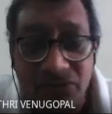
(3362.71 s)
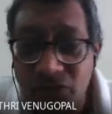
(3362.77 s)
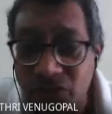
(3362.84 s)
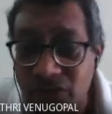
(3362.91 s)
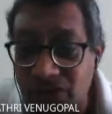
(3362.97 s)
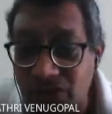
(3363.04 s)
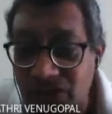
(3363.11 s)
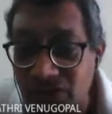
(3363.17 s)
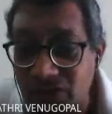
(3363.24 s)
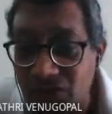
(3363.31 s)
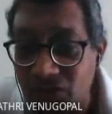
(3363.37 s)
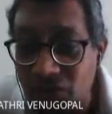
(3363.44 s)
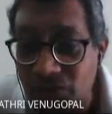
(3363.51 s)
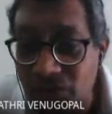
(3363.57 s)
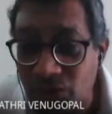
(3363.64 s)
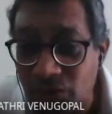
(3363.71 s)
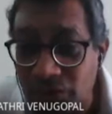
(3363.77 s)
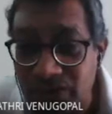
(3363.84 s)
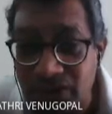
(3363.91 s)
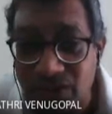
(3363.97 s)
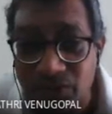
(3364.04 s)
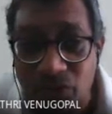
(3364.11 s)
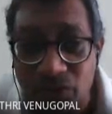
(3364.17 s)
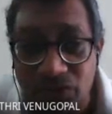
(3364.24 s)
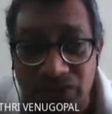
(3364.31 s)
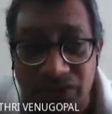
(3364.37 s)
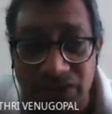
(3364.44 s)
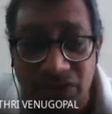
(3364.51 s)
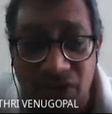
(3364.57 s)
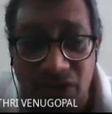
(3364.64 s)
Okay, you'll be knowing about
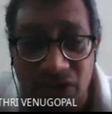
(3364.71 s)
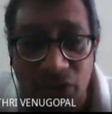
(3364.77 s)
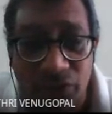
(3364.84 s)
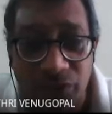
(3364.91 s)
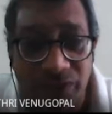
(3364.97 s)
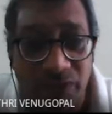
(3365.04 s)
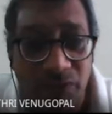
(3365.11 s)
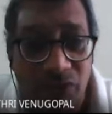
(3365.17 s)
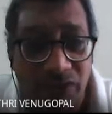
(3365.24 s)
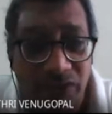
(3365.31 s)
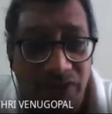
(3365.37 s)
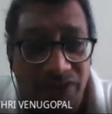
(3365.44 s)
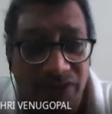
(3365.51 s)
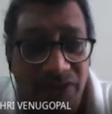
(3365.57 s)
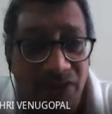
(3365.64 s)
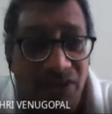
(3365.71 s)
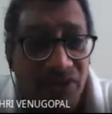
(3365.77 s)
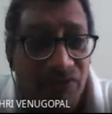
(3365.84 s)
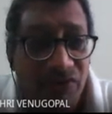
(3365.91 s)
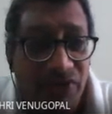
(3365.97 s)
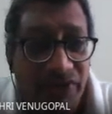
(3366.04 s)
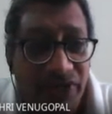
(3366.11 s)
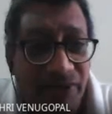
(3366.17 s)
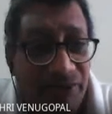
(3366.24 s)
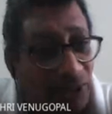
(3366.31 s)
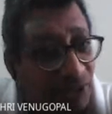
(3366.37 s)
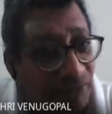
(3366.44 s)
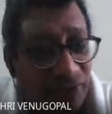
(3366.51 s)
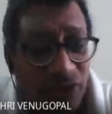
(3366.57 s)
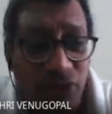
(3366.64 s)
these all queuing models. For
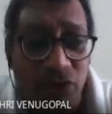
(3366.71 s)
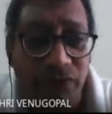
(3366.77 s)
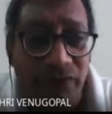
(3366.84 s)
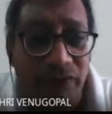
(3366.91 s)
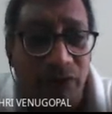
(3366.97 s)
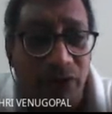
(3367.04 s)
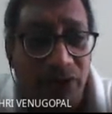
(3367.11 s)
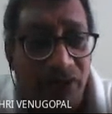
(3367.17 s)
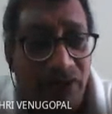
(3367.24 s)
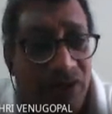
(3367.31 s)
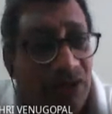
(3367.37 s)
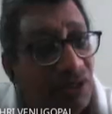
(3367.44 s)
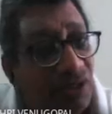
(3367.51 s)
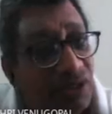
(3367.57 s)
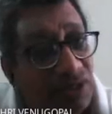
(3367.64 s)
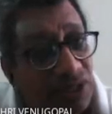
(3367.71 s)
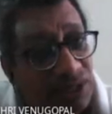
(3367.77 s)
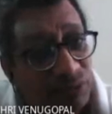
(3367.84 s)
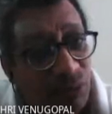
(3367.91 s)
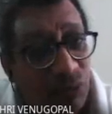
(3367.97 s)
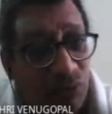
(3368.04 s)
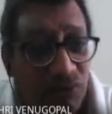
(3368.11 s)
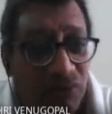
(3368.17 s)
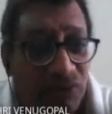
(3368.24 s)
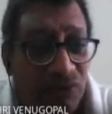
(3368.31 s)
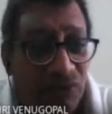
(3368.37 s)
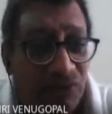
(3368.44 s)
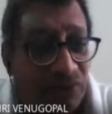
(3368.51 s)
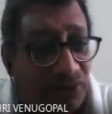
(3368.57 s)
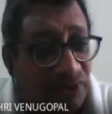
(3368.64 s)
MD1 queuing model, the
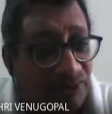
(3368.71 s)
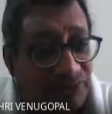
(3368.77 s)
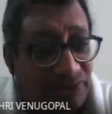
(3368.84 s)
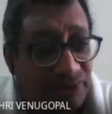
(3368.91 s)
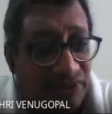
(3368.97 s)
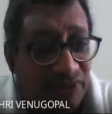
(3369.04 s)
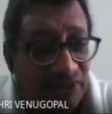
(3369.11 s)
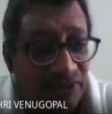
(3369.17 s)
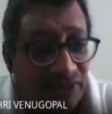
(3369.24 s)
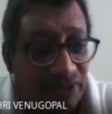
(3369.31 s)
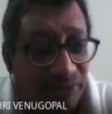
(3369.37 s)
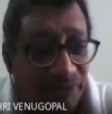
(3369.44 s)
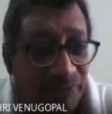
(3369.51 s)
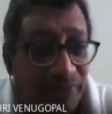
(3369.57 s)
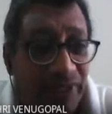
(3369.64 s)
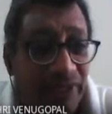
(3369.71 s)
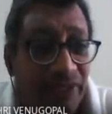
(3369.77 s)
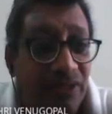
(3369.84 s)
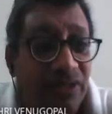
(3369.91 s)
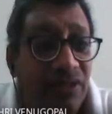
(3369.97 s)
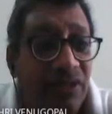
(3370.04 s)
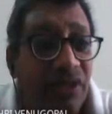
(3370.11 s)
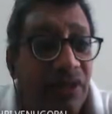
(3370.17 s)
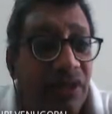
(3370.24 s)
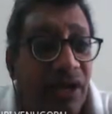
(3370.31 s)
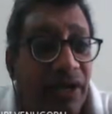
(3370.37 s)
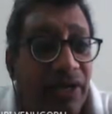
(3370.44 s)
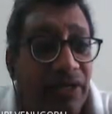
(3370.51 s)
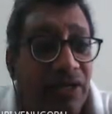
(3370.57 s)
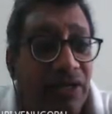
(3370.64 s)
book gives a template,
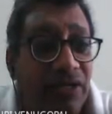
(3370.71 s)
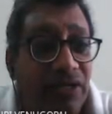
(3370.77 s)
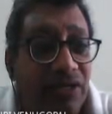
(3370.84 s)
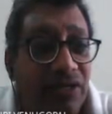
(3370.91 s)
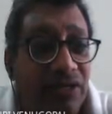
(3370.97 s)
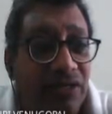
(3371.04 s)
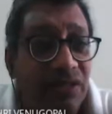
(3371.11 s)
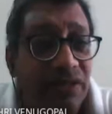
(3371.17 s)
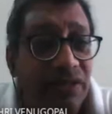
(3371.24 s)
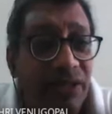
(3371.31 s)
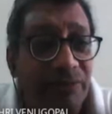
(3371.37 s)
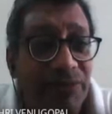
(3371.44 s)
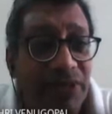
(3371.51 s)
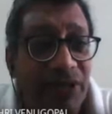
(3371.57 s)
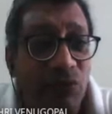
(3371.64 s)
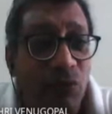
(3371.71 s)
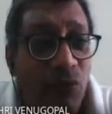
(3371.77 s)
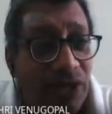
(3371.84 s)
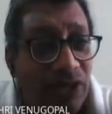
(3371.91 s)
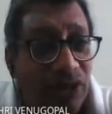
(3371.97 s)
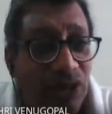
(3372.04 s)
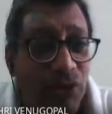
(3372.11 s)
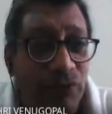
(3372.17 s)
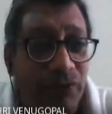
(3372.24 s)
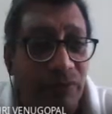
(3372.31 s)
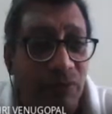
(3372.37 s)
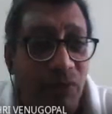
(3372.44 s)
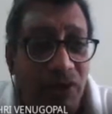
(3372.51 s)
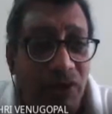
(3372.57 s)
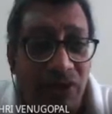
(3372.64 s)
and ME1 queuing
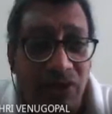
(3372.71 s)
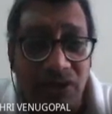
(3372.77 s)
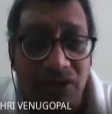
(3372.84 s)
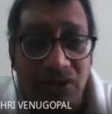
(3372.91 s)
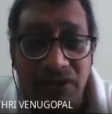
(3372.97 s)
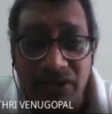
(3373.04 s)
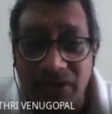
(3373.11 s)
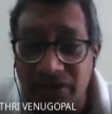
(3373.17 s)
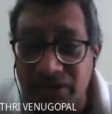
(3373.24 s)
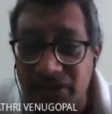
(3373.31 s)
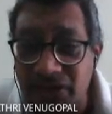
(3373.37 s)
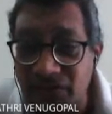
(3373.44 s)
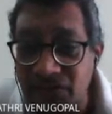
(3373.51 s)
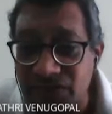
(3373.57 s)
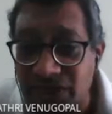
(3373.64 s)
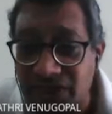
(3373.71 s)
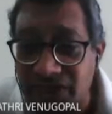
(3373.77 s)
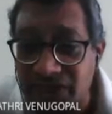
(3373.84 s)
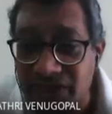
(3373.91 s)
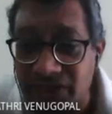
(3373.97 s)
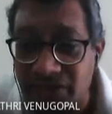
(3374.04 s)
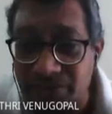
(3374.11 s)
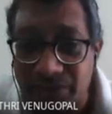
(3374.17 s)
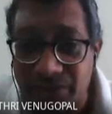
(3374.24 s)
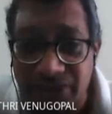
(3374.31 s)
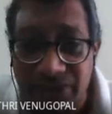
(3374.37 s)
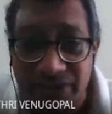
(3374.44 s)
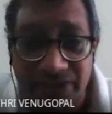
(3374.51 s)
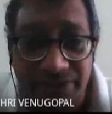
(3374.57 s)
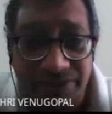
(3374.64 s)
model, it gives another template.